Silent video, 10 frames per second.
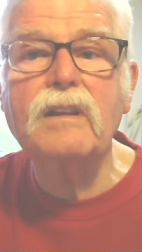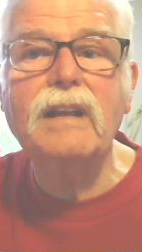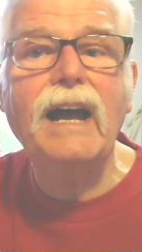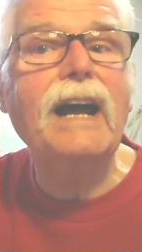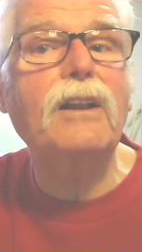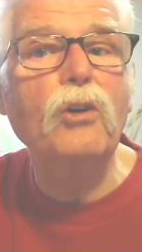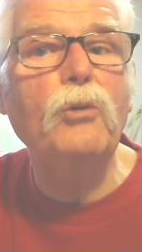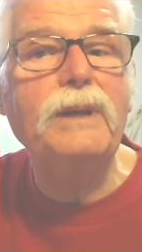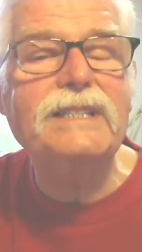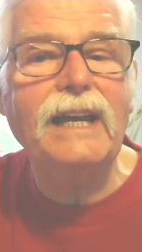are
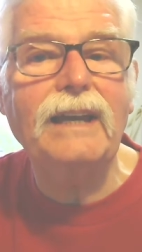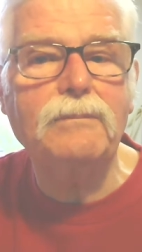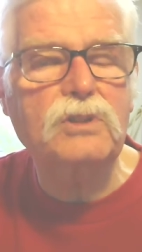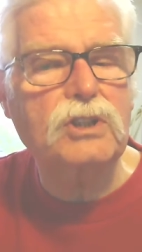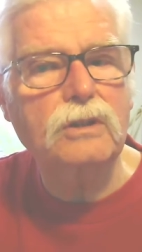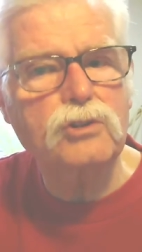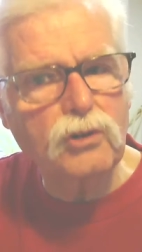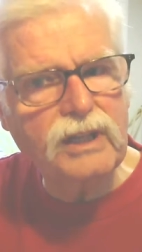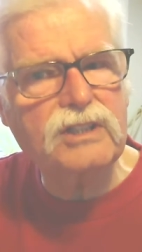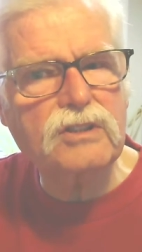gloomy times
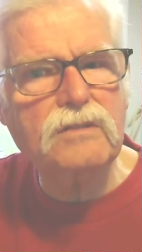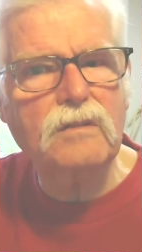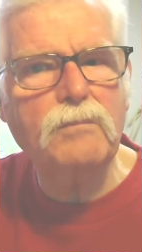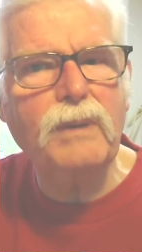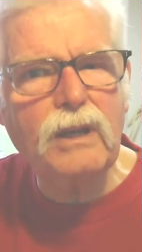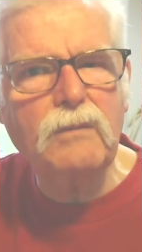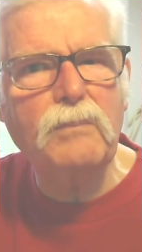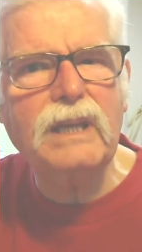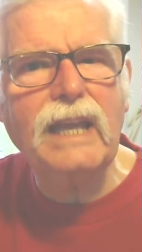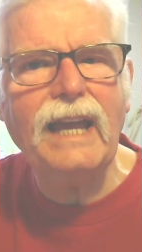so let's be
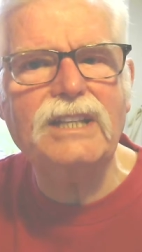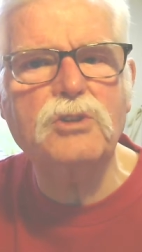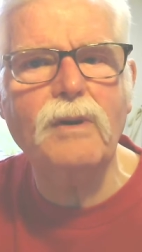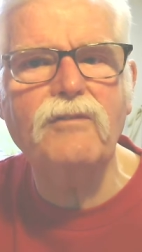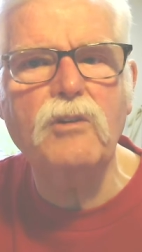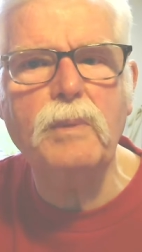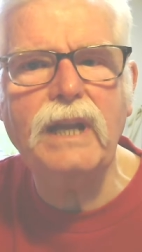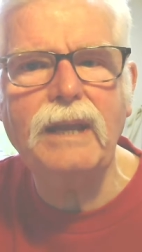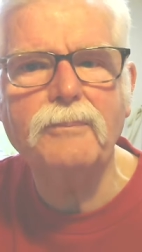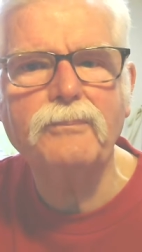be kind to everybody